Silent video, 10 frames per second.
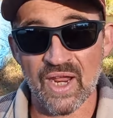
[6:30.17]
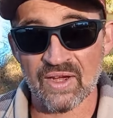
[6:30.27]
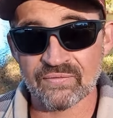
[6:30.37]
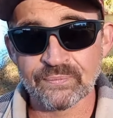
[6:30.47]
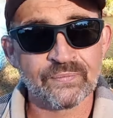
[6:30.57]
don't
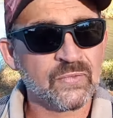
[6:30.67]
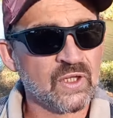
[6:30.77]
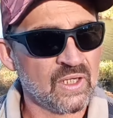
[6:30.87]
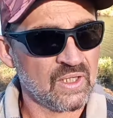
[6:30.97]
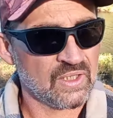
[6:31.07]
have
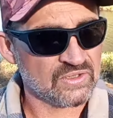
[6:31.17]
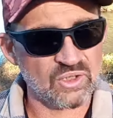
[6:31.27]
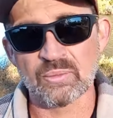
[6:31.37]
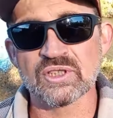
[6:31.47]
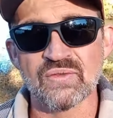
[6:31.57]

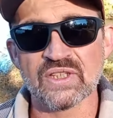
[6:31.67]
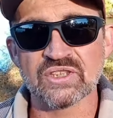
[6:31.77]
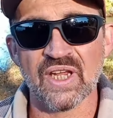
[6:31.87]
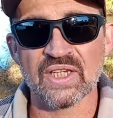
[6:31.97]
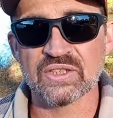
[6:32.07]
so much
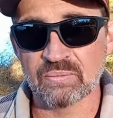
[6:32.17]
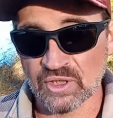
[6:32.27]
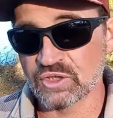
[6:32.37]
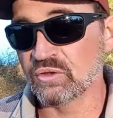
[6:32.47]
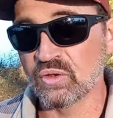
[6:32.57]

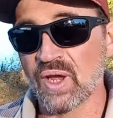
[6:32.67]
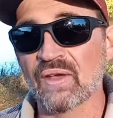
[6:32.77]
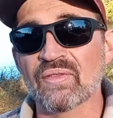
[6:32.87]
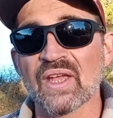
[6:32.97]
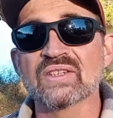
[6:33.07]
vegetation, but you do
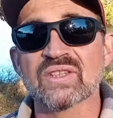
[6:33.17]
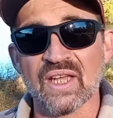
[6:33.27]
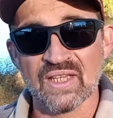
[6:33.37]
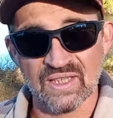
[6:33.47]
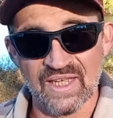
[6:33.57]
have
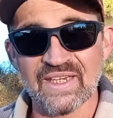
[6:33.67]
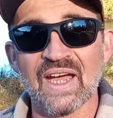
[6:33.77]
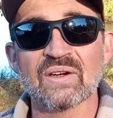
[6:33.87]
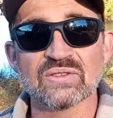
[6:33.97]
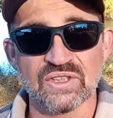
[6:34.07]
things like
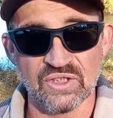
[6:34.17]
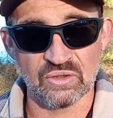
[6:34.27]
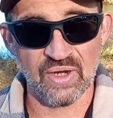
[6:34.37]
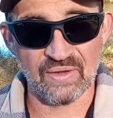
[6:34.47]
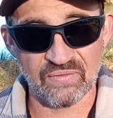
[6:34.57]
laydowns and
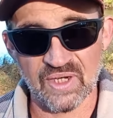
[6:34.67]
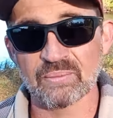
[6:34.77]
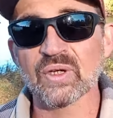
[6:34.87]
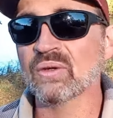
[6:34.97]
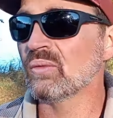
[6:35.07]
you do have
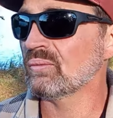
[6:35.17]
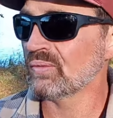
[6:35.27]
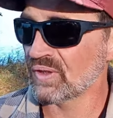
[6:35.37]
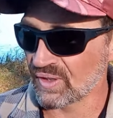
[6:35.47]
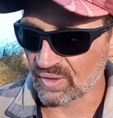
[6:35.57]
timber,
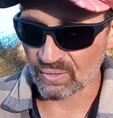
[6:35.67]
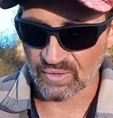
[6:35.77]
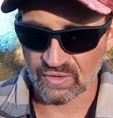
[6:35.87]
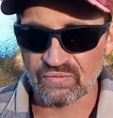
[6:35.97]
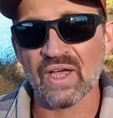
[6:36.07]
you
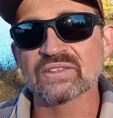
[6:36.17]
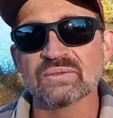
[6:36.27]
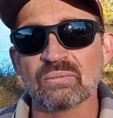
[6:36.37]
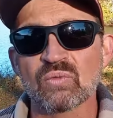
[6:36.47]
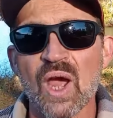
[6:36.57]
know, you've
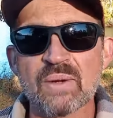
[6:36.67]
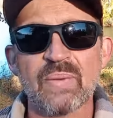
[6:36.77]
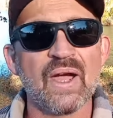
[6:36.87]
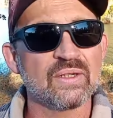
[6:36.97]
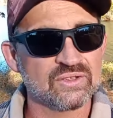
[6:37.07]
got some
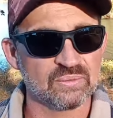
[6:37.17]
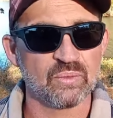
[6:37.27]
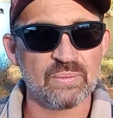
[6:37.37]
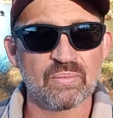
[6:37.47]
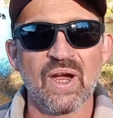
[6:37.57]
rock piles,
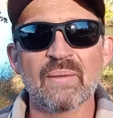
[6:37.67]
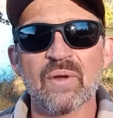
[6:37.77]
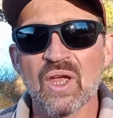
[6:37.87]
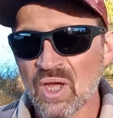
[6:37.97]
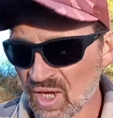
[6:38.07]
some
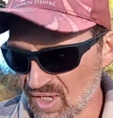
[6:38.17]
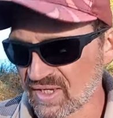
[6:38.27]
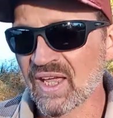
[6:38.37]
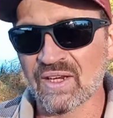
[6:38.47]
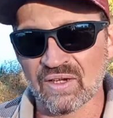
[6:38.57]
riprap.
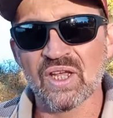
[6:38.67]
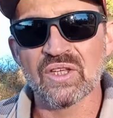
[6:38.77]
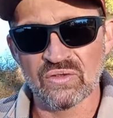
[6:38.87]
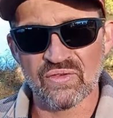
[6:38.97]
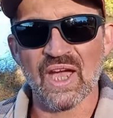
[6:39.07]
Again,
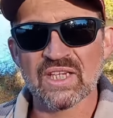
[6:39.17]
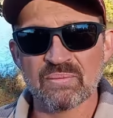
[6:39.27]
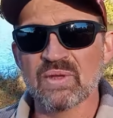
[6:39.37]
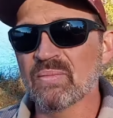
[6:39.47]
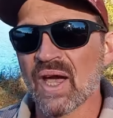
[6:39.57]
you've
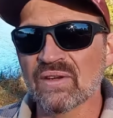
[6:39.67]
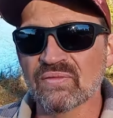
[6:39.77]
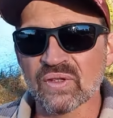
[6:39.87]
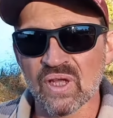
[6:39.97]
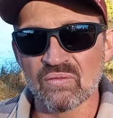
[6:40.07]
got to be
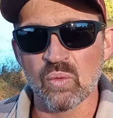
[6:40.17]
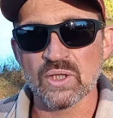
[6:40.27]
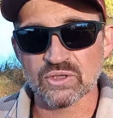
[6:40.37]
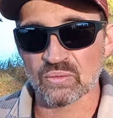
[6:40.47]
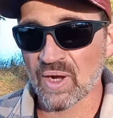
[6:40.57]
mindful of
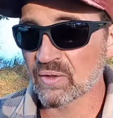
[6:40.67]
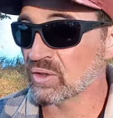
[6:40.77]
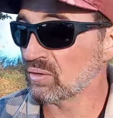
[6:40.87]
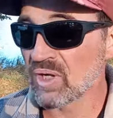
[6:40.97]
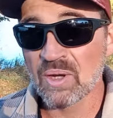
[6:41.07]
what's
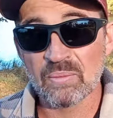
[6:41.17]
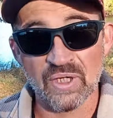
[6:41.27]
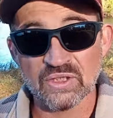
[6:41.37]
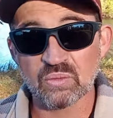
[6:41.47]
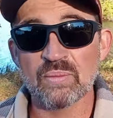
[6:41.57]
around you.
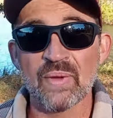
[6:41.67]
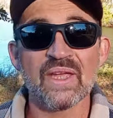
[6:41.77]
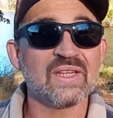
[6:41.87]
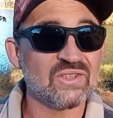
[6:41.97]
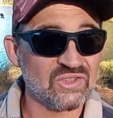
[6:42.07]
But a swim
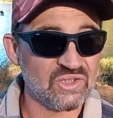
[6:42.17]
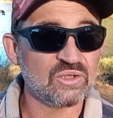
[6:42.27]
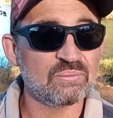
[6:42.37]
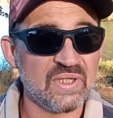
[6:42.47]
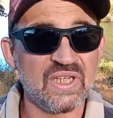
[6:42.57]
bait can
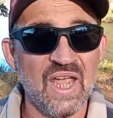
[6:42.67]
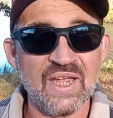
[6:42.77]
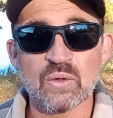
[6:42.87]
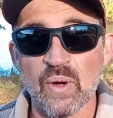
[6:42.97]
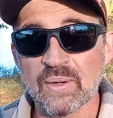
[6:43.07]
still be
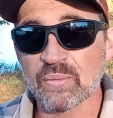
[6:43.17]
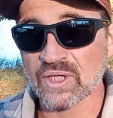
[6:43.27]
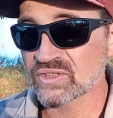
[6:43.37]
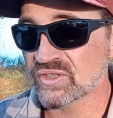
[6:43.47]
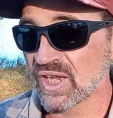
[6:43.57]
a
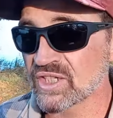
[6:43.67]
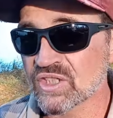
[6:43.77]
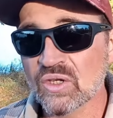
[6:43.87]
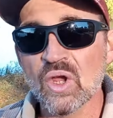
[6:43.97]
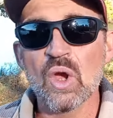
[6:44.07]
great
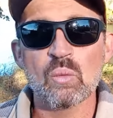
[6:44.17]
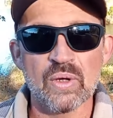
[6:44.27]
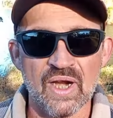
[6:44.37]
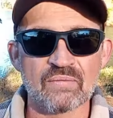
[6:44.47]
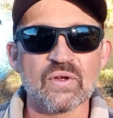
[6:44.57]
presentation
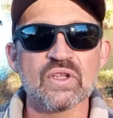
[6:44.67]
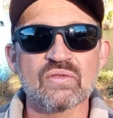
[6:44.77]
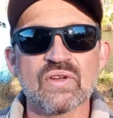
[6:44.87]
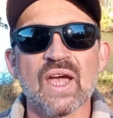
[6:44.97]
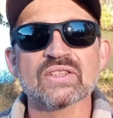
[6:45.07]
whenever
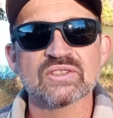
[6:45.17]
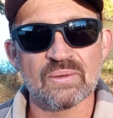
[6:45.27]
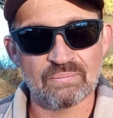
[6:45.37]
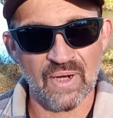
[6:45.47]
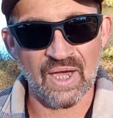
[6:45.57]
you've got
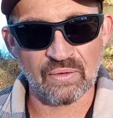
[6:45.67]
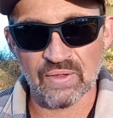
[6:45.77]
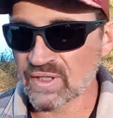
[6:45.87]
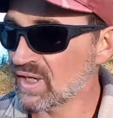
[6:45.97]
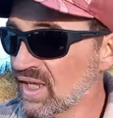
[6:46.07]
some
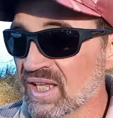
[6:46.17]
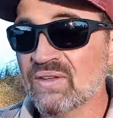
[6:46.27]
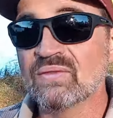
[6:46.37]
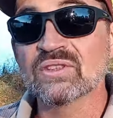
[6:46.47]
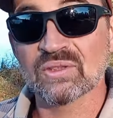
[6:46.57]
moderate,
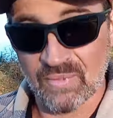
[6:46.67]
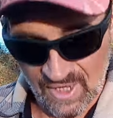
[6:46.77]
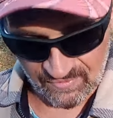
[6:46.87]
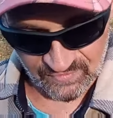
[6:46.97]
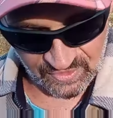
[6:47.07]
even
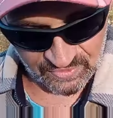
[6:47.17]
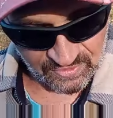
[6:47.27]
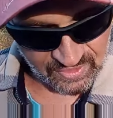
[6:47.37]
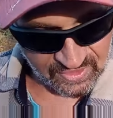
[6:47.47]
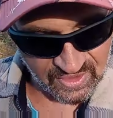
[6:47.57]
some
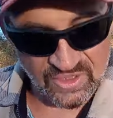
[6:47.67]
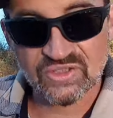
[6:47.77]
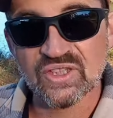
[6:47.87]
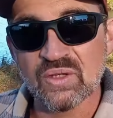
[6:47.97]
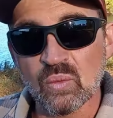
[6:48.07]
heavier,
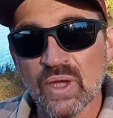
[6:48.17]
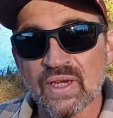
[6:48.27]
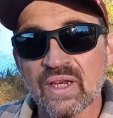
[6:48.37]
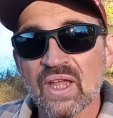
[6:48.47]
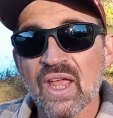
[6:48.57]
gusty
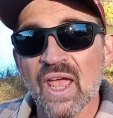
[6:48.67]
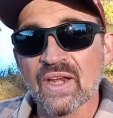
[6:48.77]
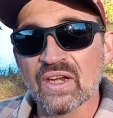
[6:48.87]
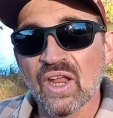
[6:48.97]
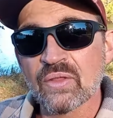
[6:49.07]
wind.
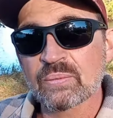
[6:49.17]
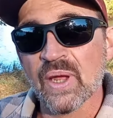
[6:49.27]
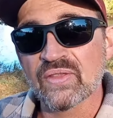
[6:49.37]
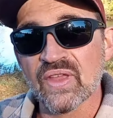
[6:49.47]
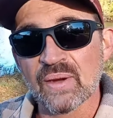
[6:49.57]
And another
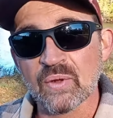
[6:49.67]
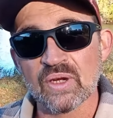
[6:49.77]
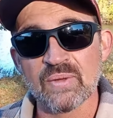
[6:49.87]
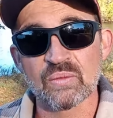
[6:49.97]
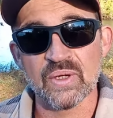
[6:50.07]
bait that I'm
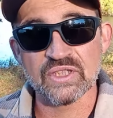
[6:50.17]
going to be